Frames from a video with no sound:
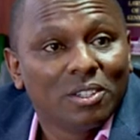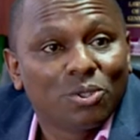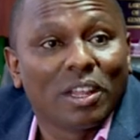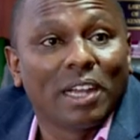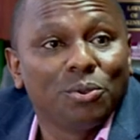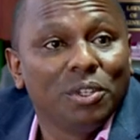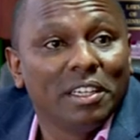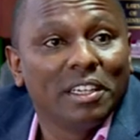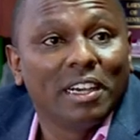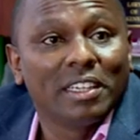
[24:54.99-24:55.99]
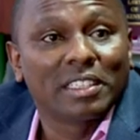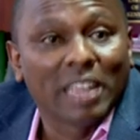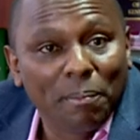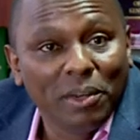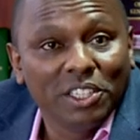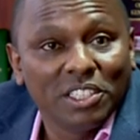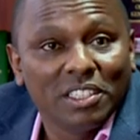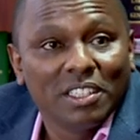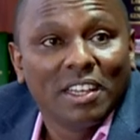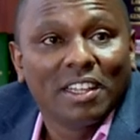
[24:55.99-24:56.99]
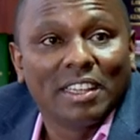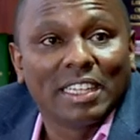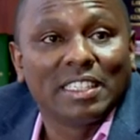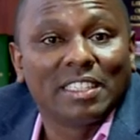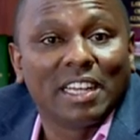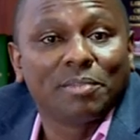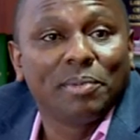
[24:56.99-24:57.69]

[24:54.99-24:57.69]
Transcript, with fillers: so that we establish that it has